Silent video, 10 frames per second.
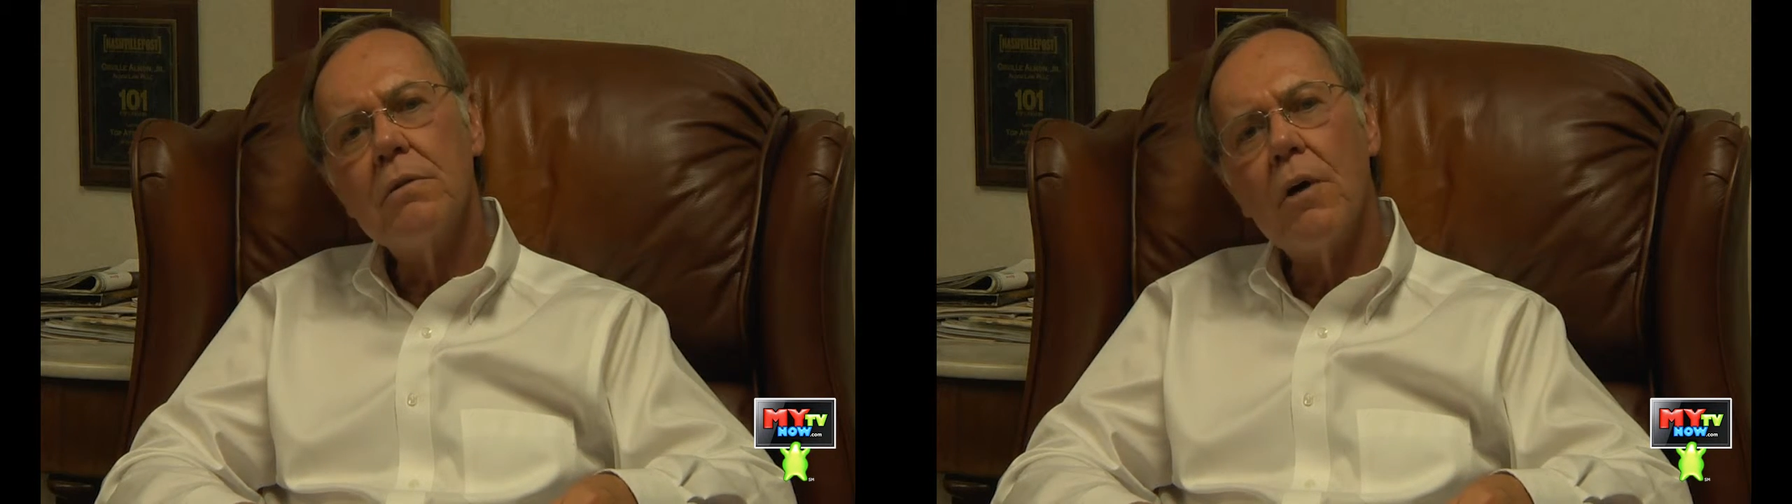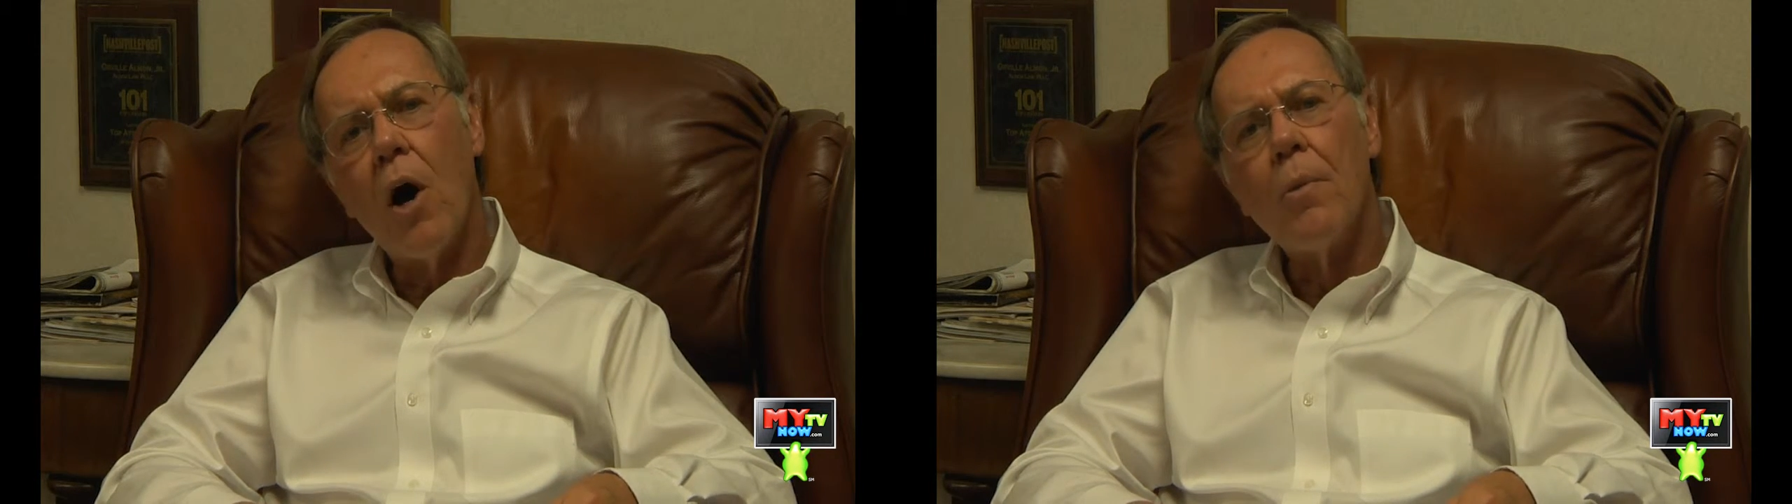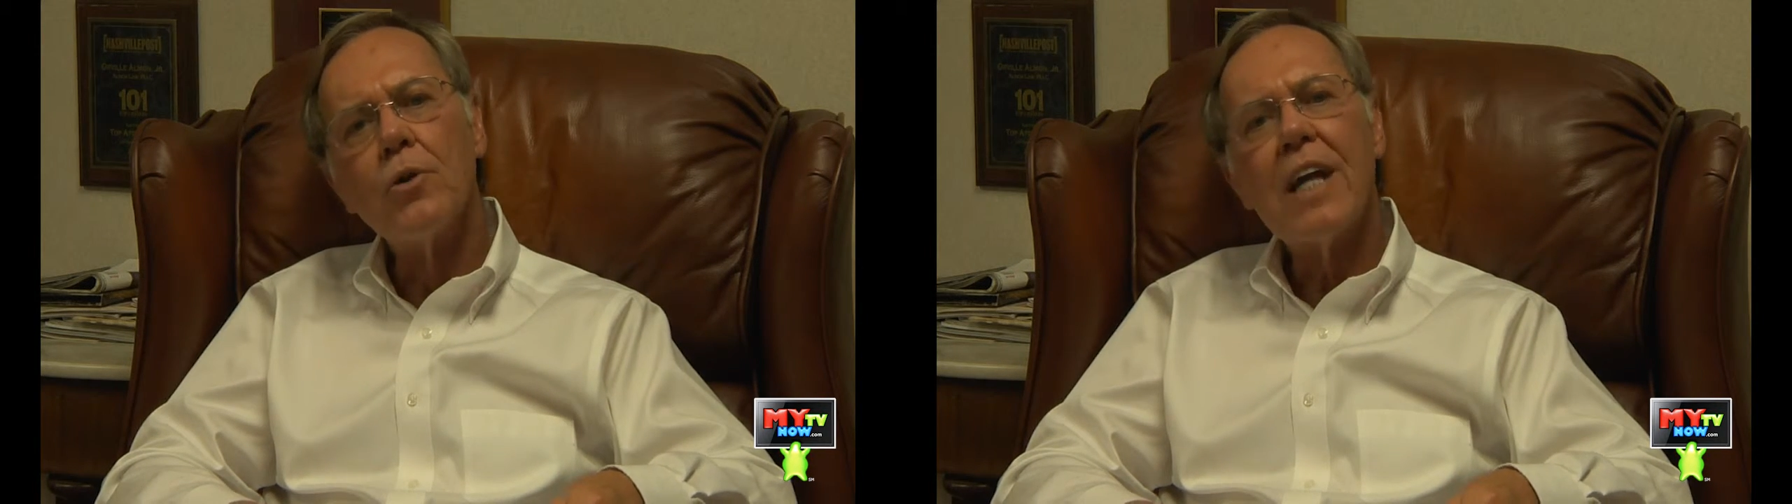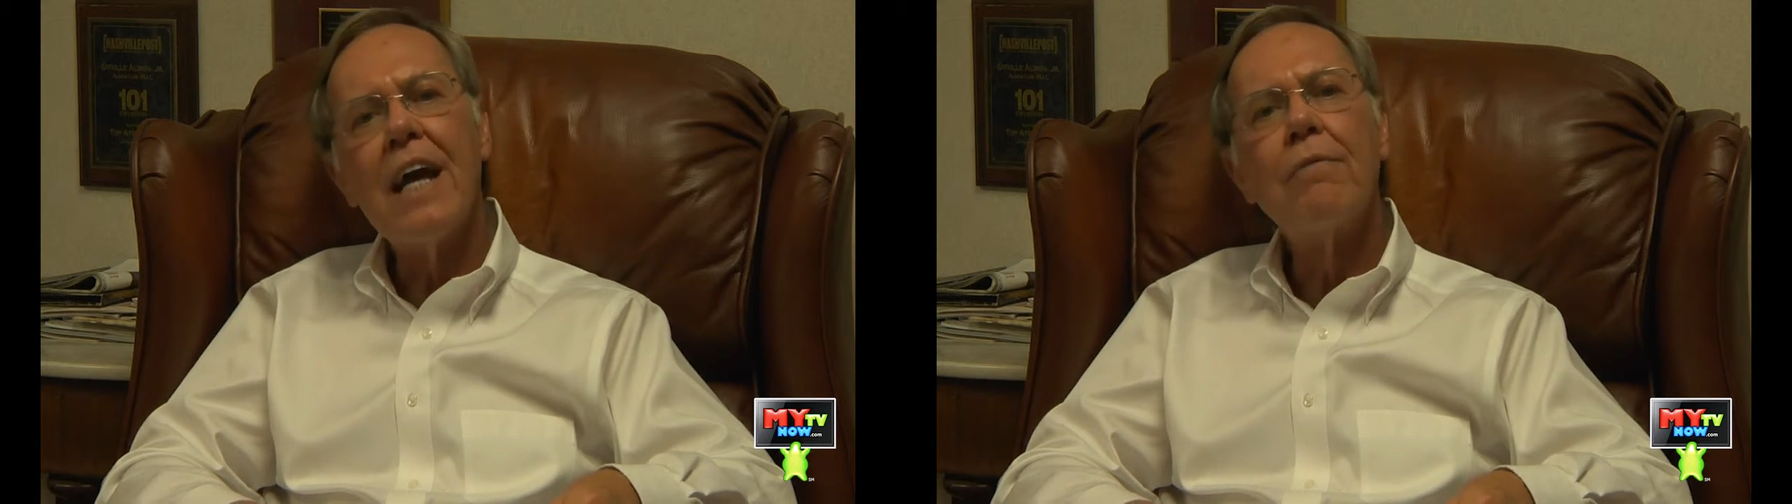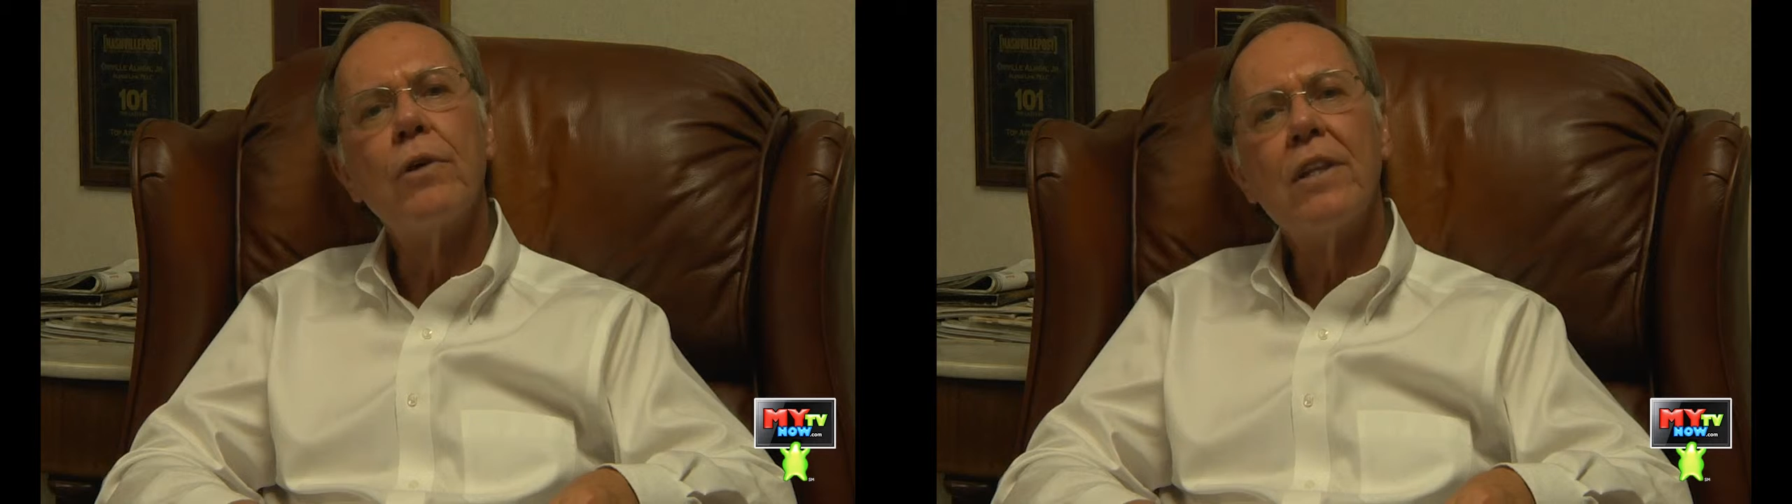almost
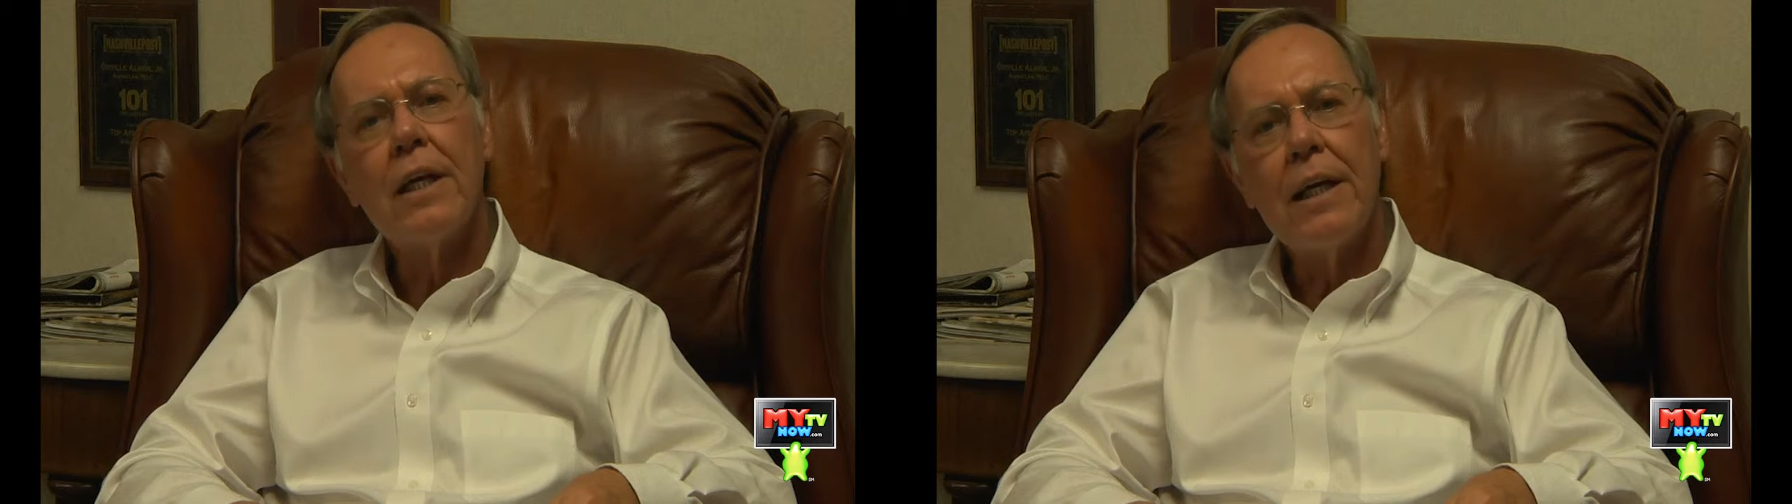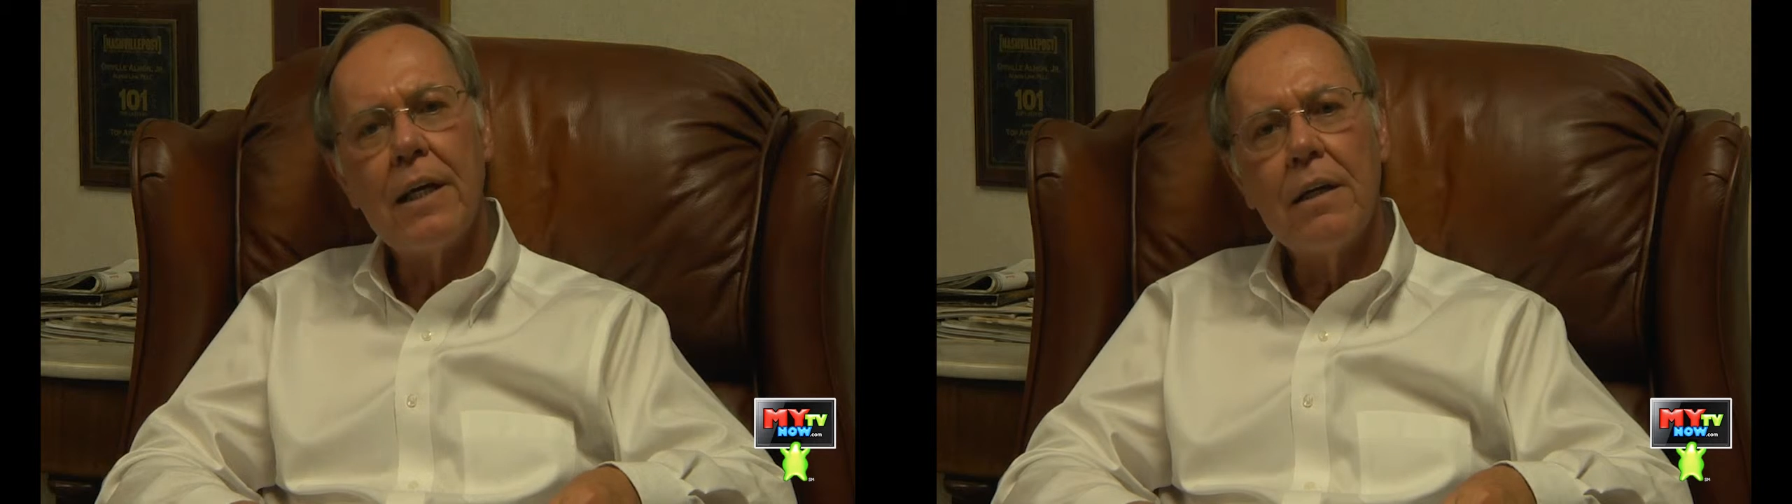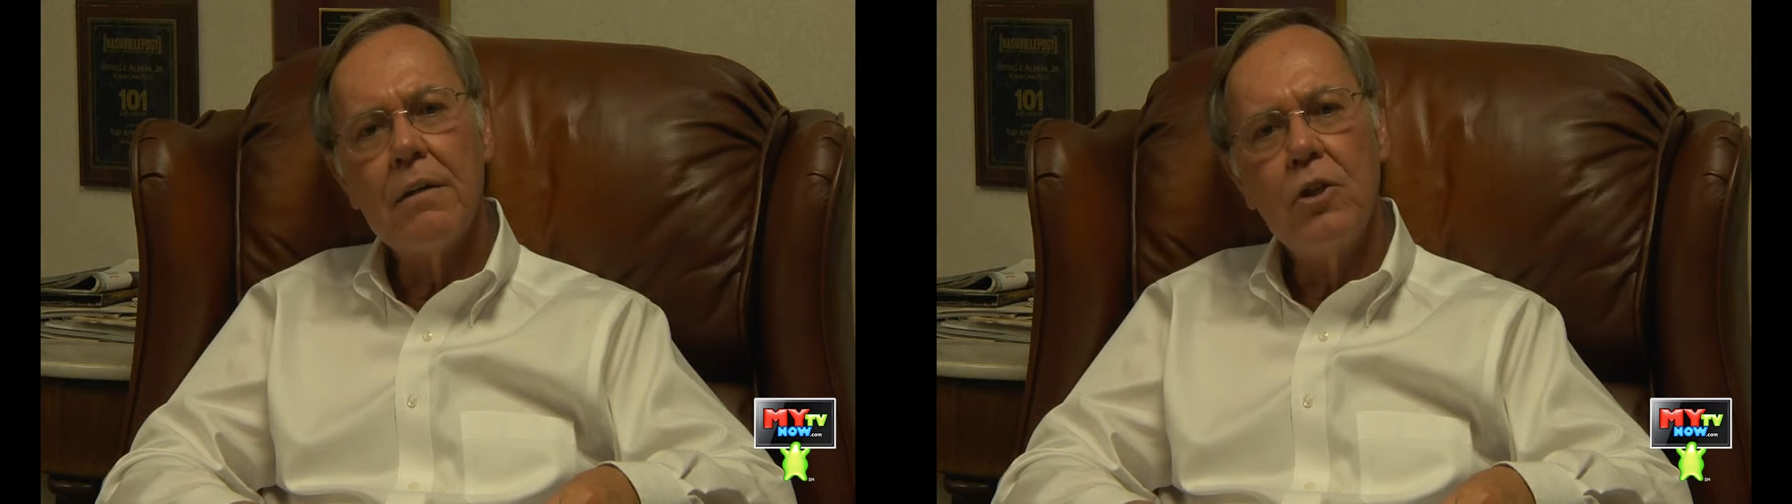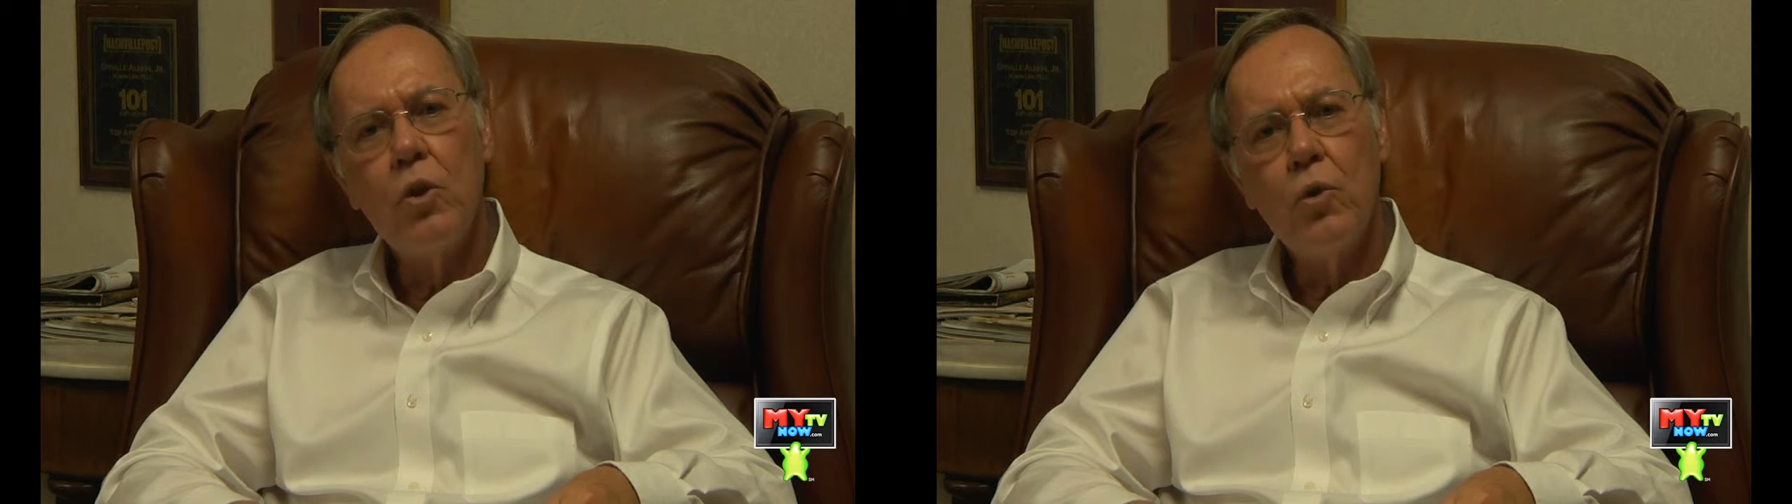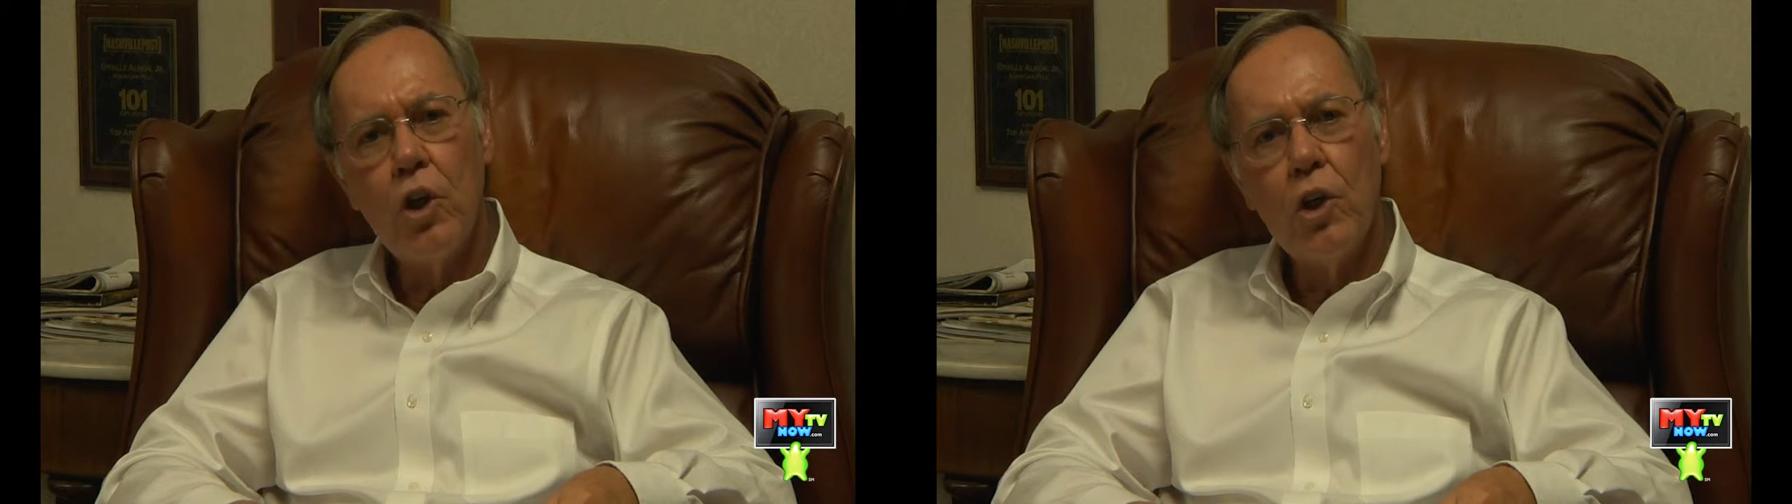everything
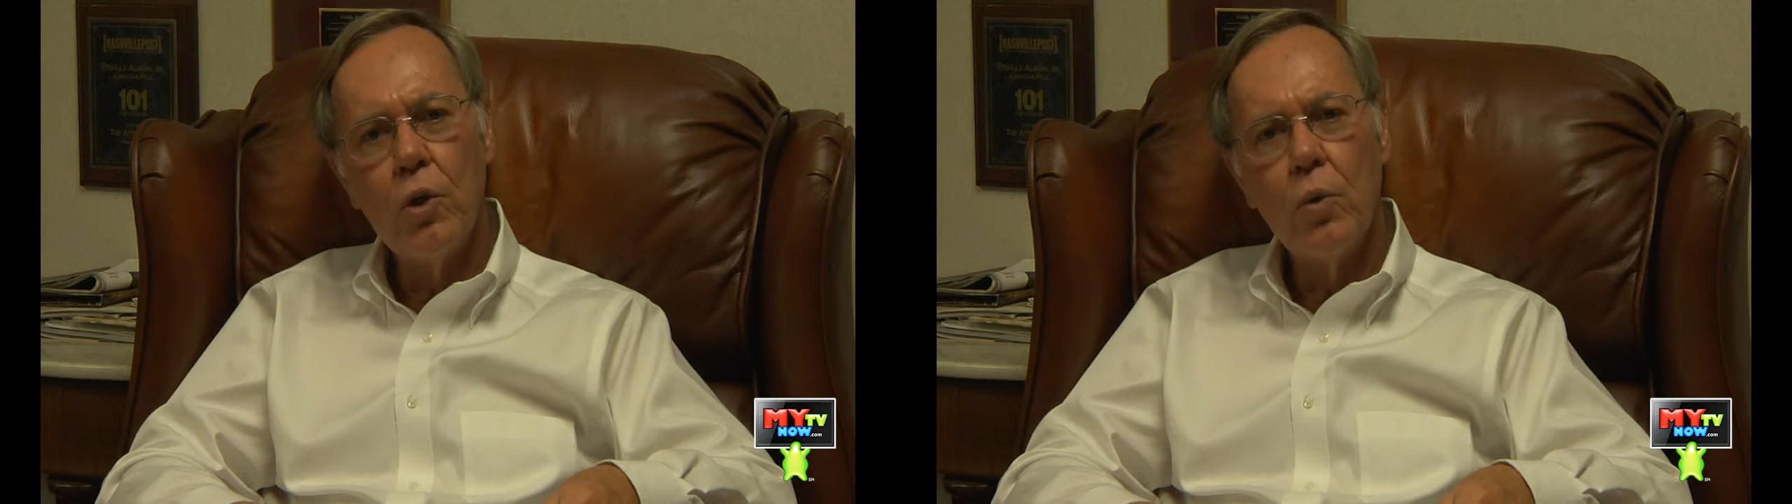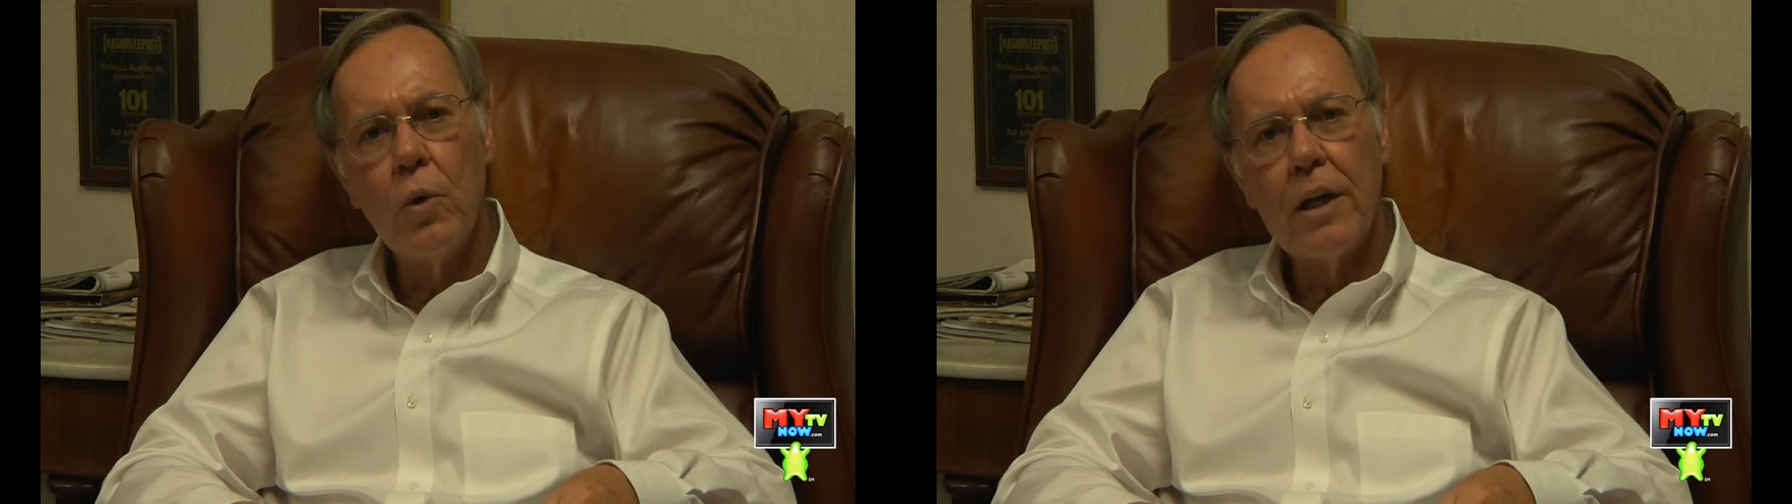you do,